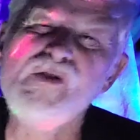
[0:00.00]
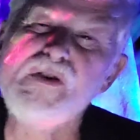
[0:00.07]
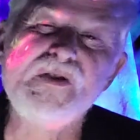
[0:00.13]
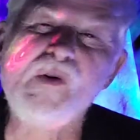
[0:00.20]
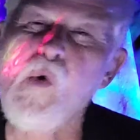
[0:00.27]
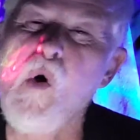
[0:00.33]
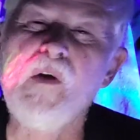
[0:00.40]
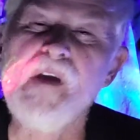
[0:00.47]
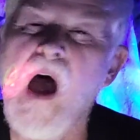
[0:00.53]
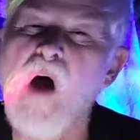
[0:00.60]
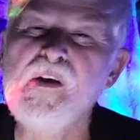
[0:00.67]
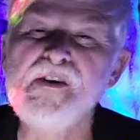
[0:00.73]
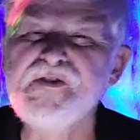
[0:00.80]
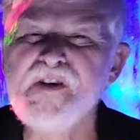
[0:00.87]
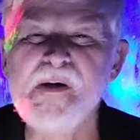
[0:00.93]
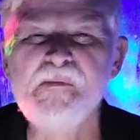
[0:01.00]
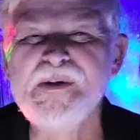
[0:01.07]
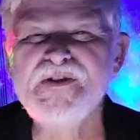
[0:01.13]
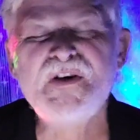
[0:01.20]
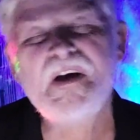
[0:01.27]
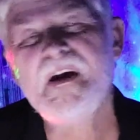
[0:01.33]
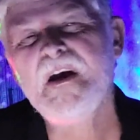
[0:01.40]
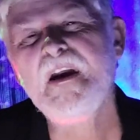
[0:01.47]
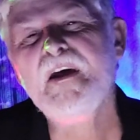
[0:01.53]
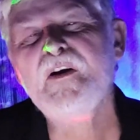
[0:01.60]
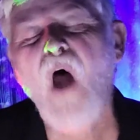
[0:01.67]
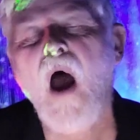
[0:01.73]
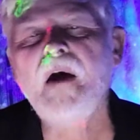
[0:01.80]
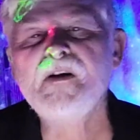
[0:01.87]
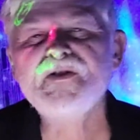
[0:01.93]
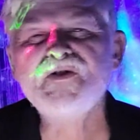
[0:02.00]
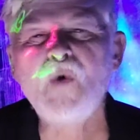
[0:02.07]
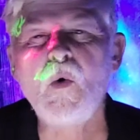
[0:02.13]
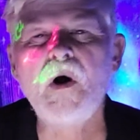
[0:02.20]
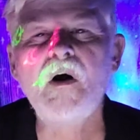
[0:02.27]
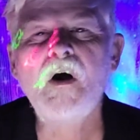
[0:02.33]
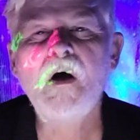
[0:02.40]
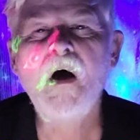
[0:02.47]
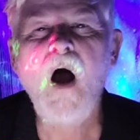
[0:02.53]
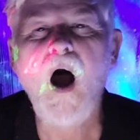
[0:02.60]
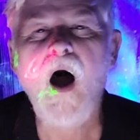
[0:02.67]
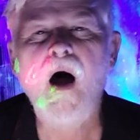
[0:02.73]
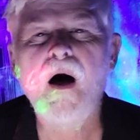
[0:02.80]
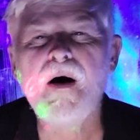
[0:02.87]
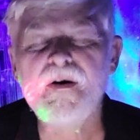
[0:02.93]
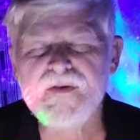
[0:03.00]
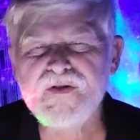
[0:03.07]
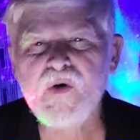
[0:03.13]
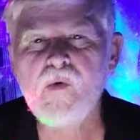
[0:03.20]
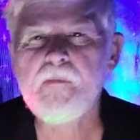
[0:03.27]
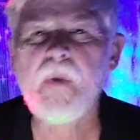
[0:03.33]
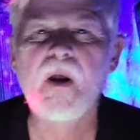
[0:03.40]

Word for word: Just scroll down, you see me sitting in a dinosaur uh, suit.